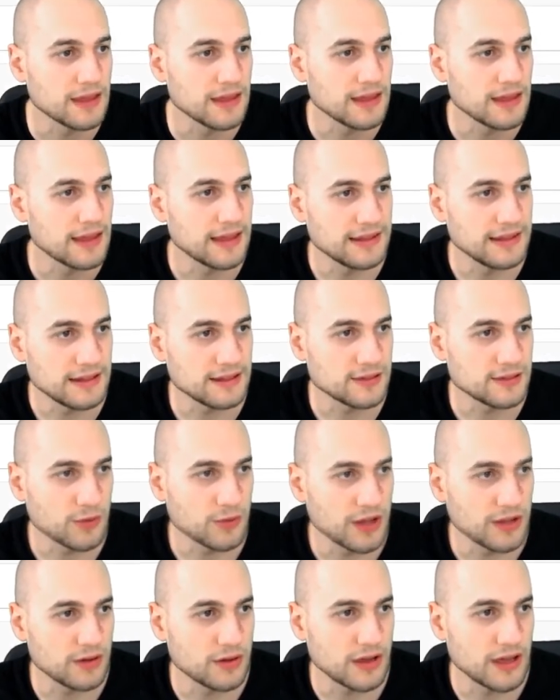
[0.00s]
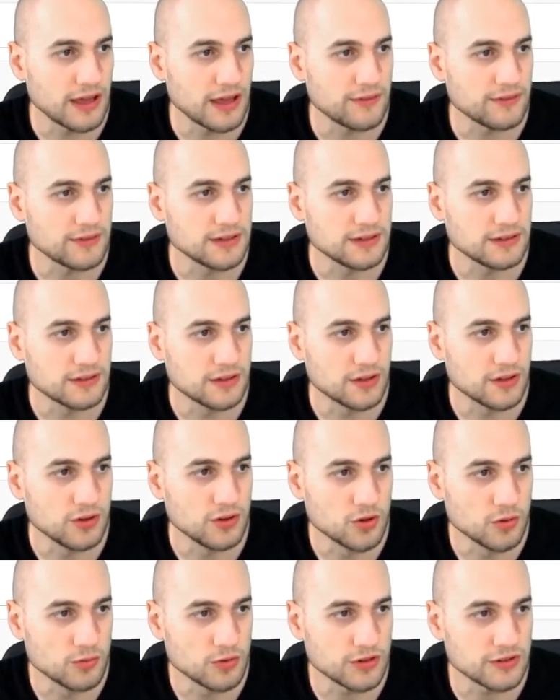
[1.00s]
And that is why you have these
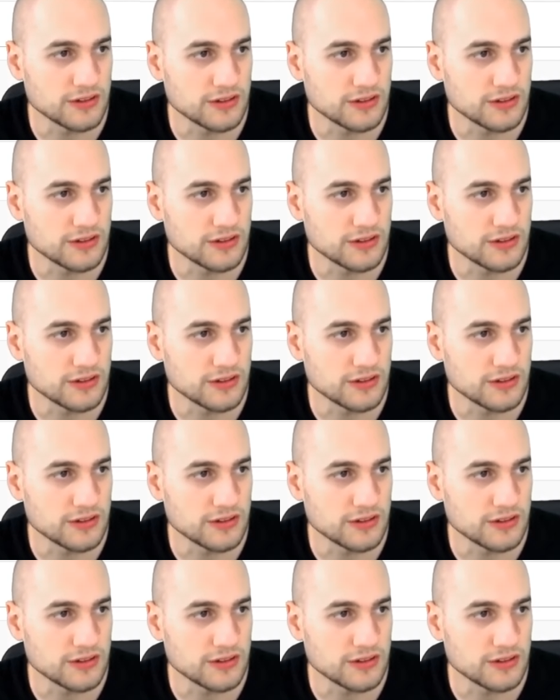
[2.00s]
numerous